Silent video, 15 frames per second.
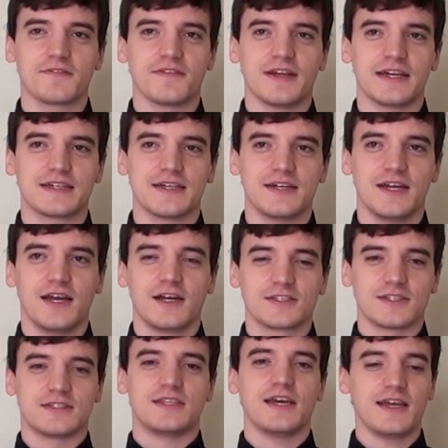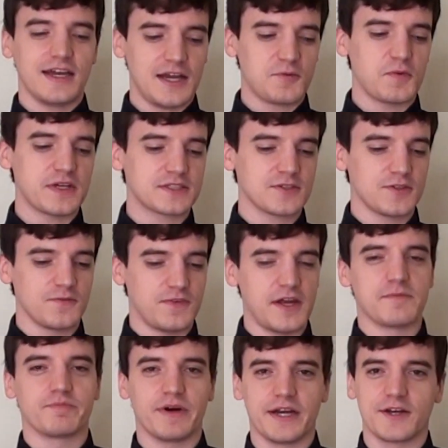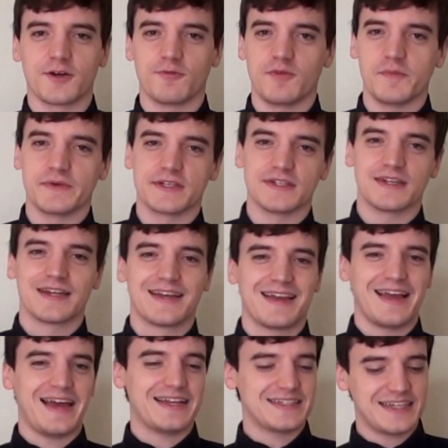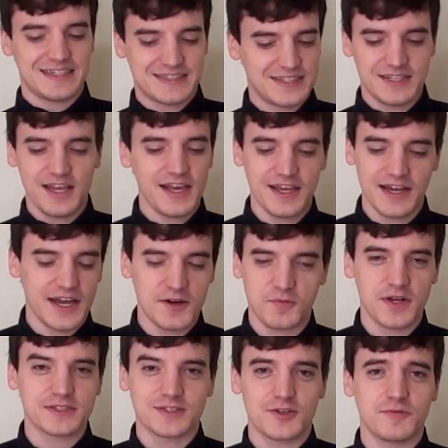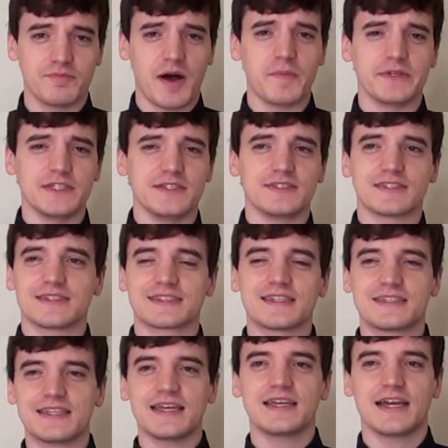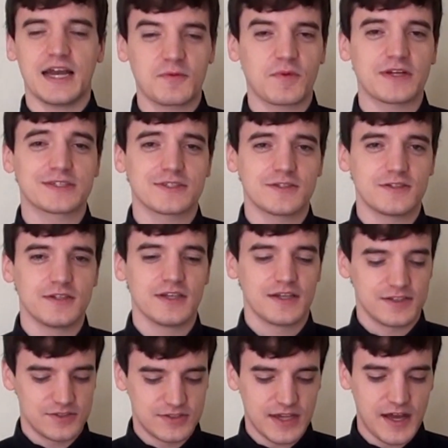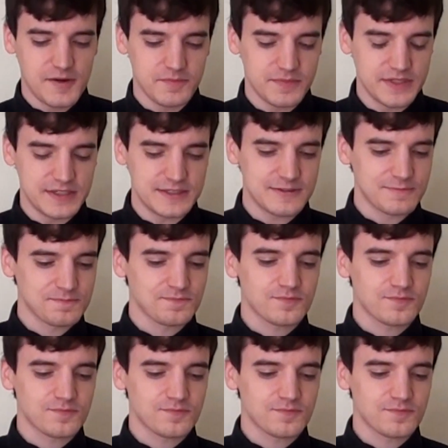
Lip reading: Like, today I wrestle vampire women, and today I wrestle mummies, and today I wrestle zombies.